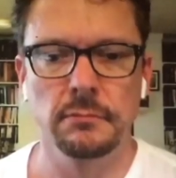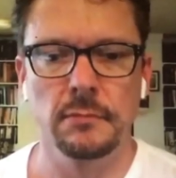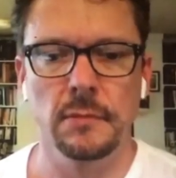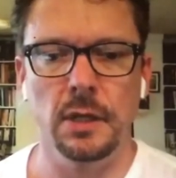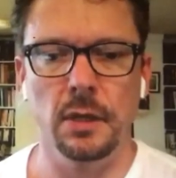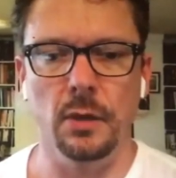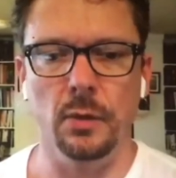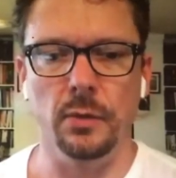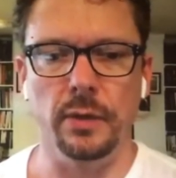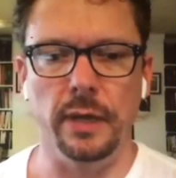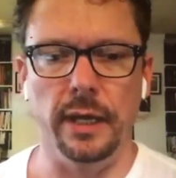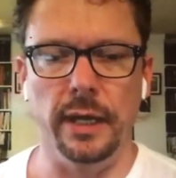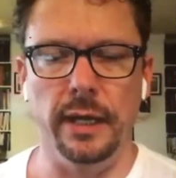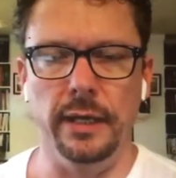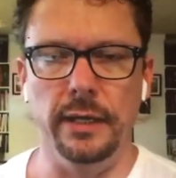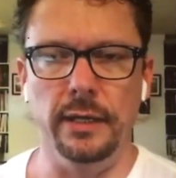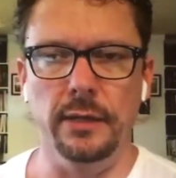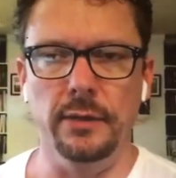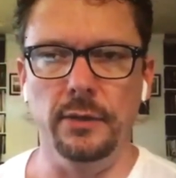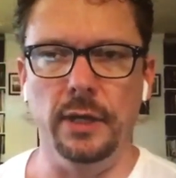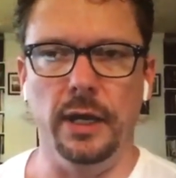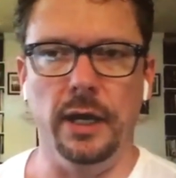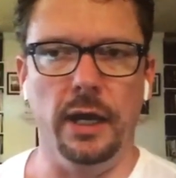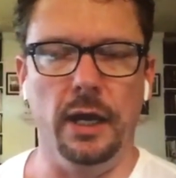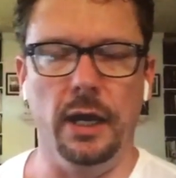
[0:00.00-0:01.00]

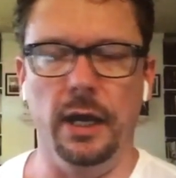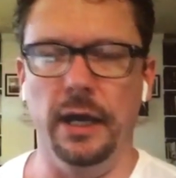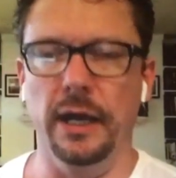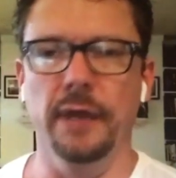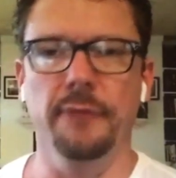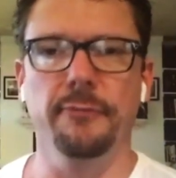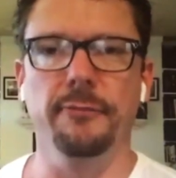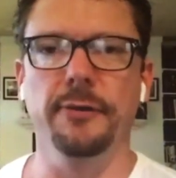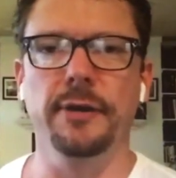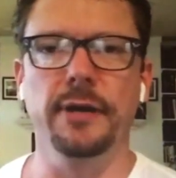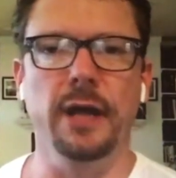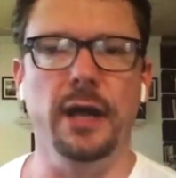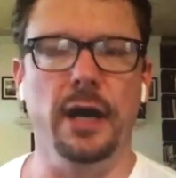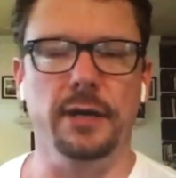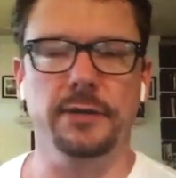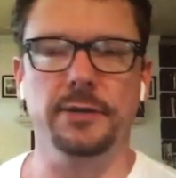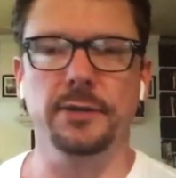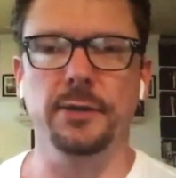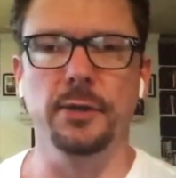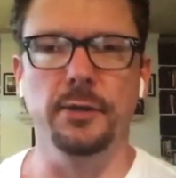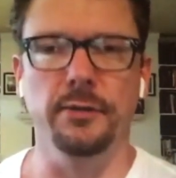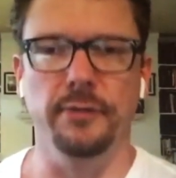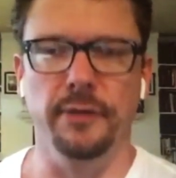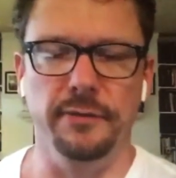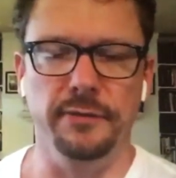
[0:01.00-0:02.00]
Okay, every doctor
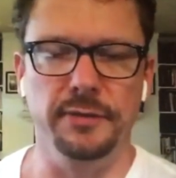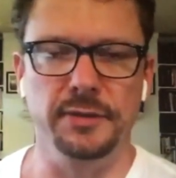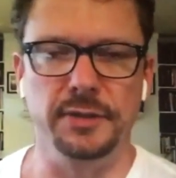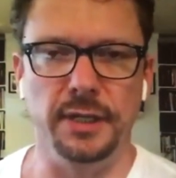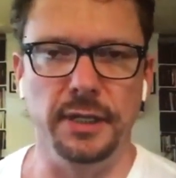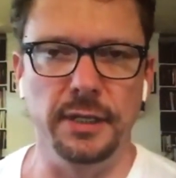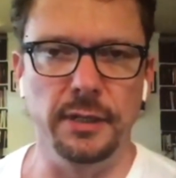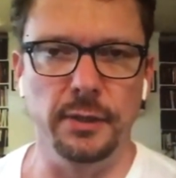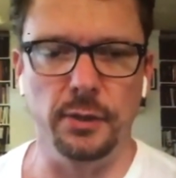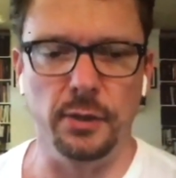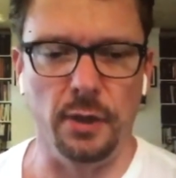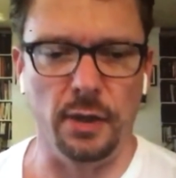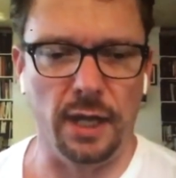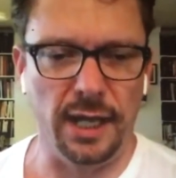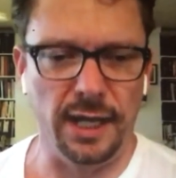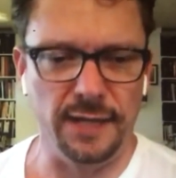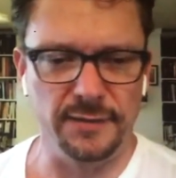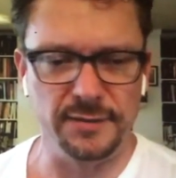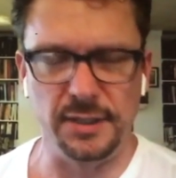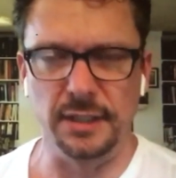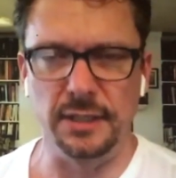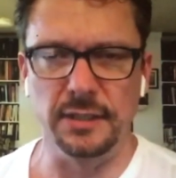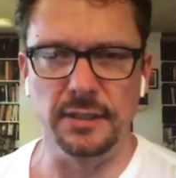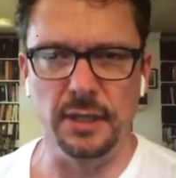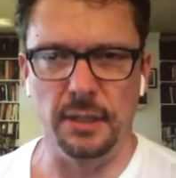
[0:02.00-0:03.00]
you've ever seen in your life
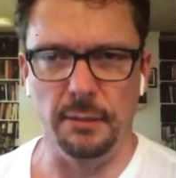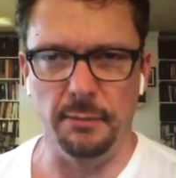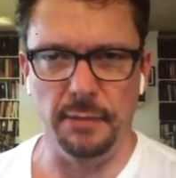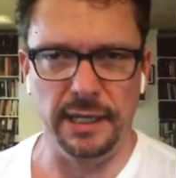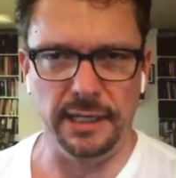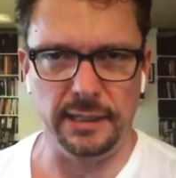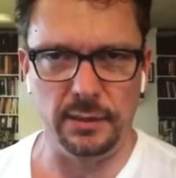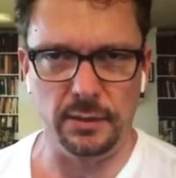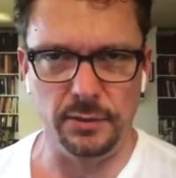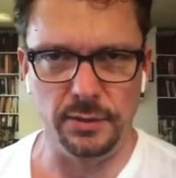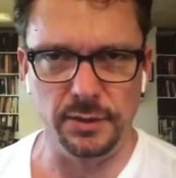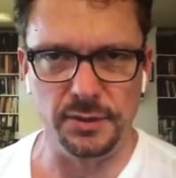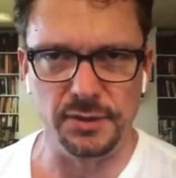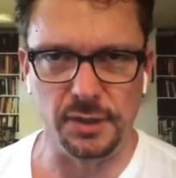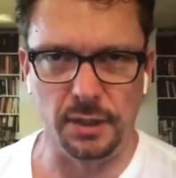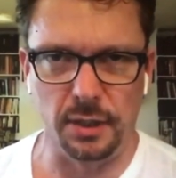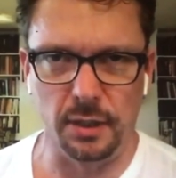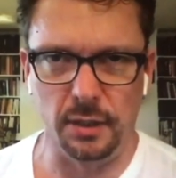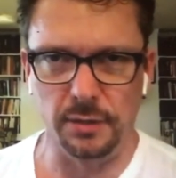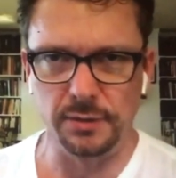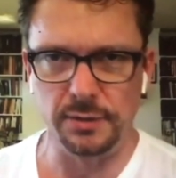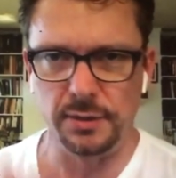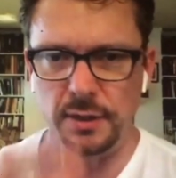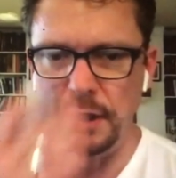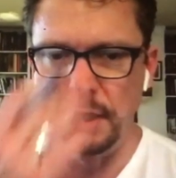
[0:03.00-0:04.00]
said cut back on the
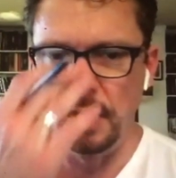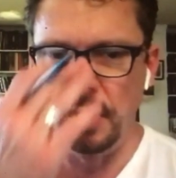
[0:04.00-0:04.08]
salt.